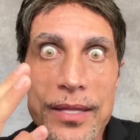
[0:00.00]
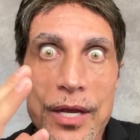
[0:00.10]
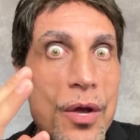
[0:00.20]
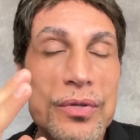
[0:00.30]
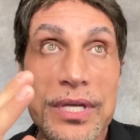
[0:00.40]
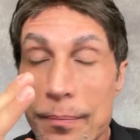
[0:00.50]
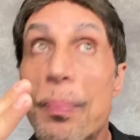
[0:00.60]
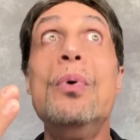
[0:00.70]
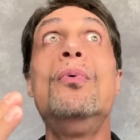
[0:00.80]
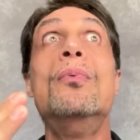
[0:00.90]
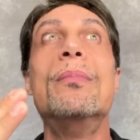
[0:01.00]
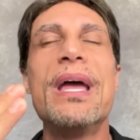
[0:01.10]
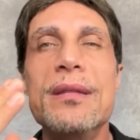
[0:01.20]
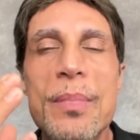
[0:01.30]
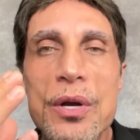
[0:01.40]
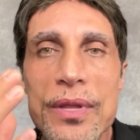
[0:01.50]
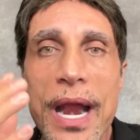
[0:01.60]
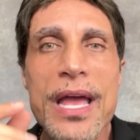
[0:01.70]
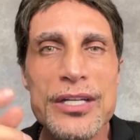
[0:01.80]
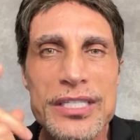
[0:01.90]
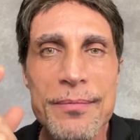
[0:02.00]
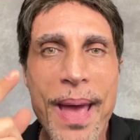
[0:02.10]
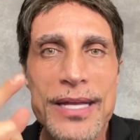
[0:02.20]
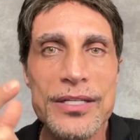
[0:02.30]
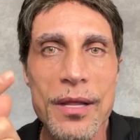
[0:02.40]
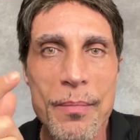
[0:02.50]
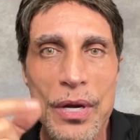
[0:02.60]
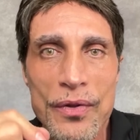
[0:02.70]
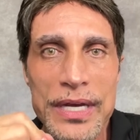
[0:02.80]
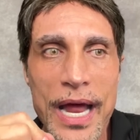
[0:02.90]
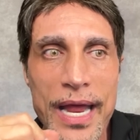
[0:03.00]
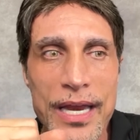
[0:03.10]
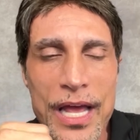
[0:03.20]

You know, it's like, boom, in the middle of the night. Just imagine the middle of the night,